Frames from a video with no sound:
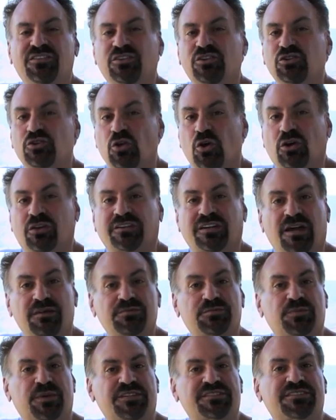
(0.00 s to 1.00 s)
the New York
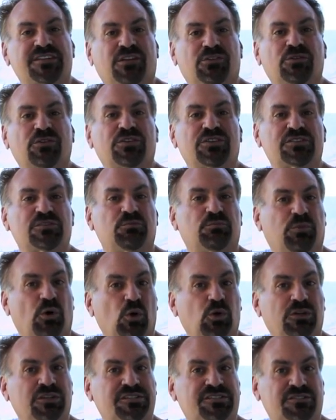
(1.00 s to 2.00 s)
Times bestseller, The
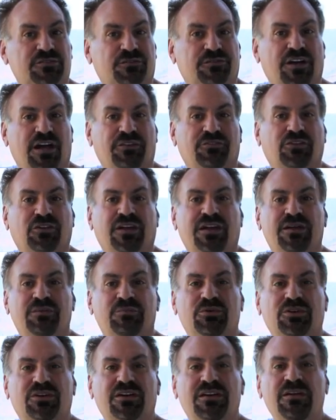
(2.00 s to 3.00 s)
Ebola Survival
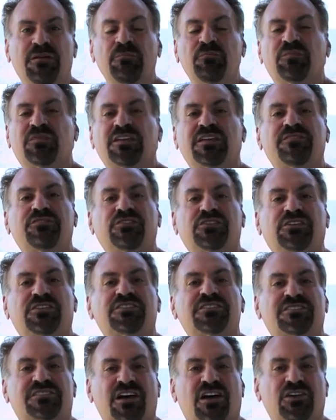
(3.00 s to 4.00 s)
Handbook, and even
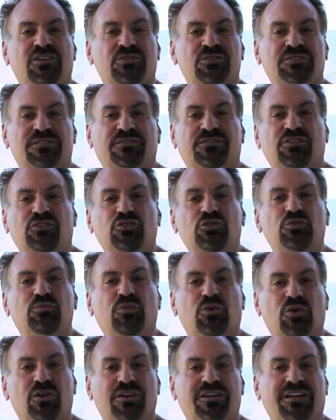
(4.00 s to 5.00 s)
the designers of the new
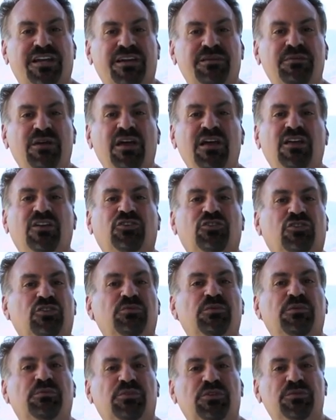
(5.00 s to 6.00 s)
board game,
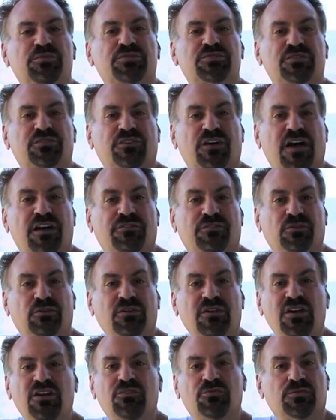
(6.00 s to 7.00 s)
Doom and Bloom
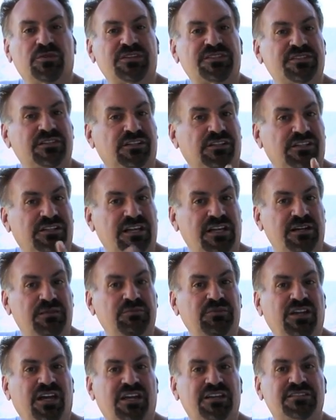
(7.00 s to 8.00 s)
Survival, recently
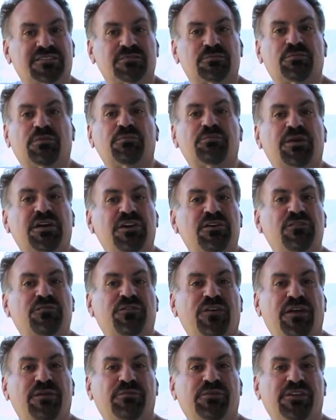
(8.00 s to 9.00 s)
named as a
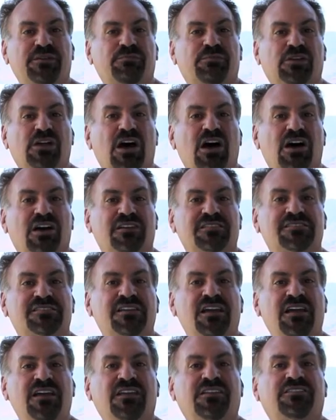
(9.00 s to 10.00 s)
Prepared Family
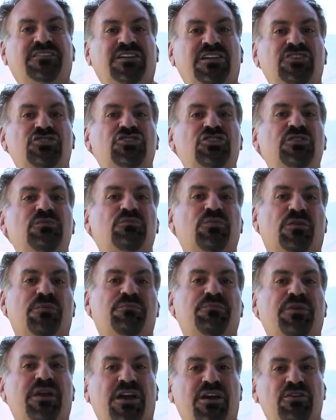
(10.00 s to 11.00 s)
Blog's Teaching
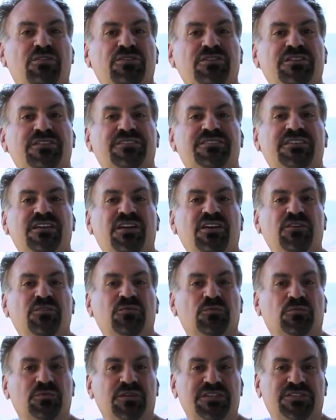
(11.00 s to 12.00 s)
Preparedness
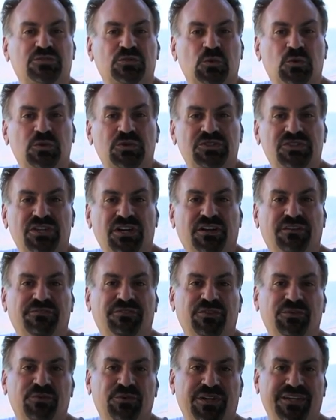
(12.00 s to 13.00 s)
Resource
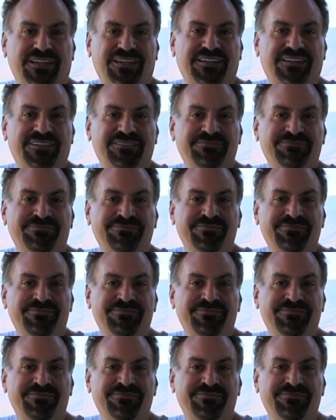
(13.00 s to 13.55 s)
of the Week.